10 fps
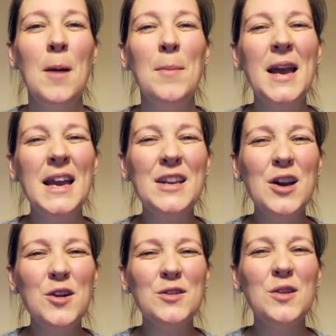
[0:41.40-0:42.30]
But he
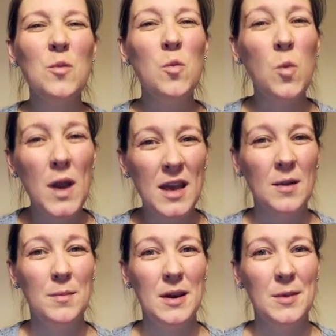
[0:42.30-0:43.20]
knows that we
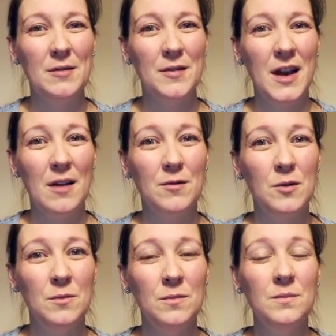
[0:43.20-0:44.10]
can be a bit
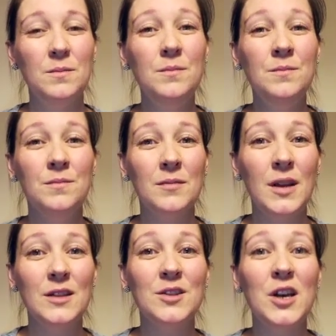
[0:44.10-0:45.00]
forgetful. And
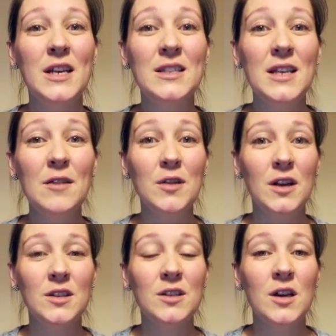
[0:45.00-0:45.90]
so he's given
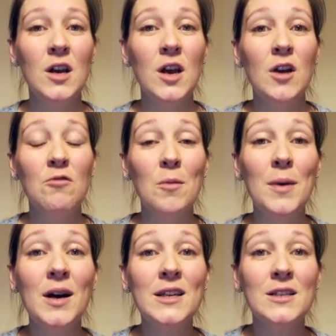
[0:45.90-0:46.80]
us
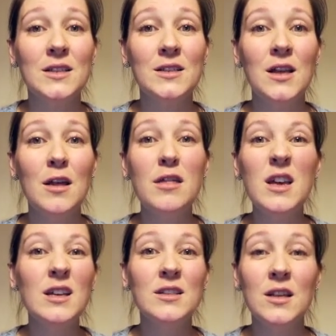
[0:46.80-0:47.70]
reminders,
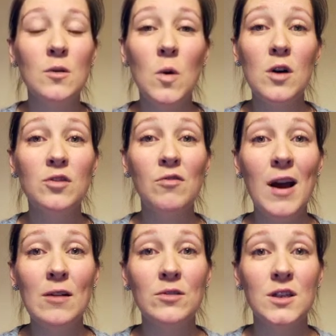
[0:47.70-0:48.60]
things in the world
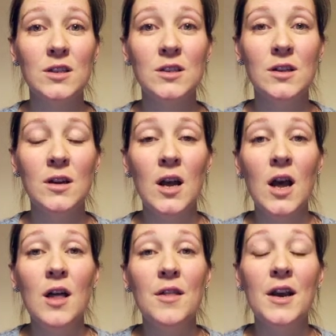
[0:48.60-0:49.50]
around us
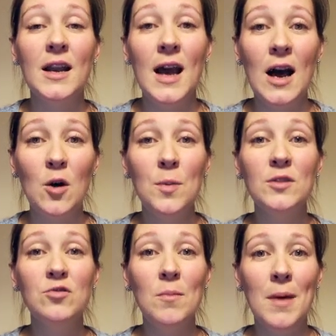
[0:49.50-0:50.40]
that can help
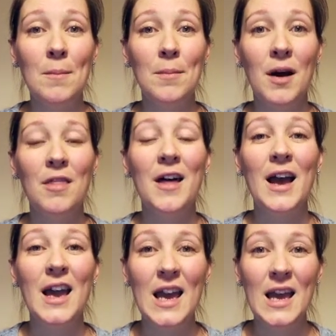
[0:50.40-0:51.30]
us remember that
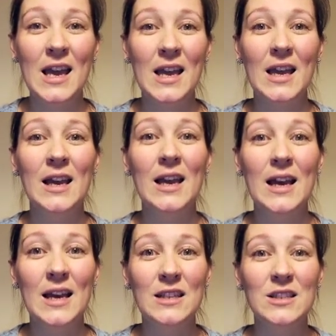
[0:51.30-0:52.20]
he
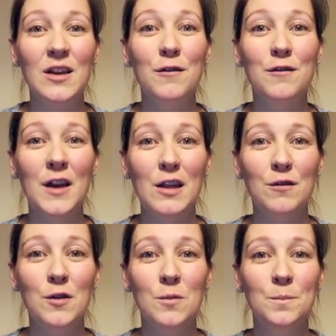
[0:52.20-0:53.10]
is
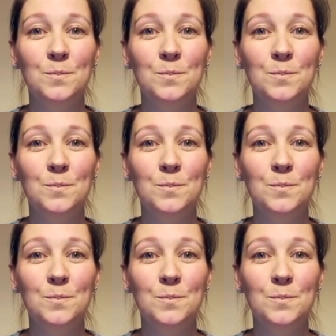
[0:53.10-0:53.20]
faithful.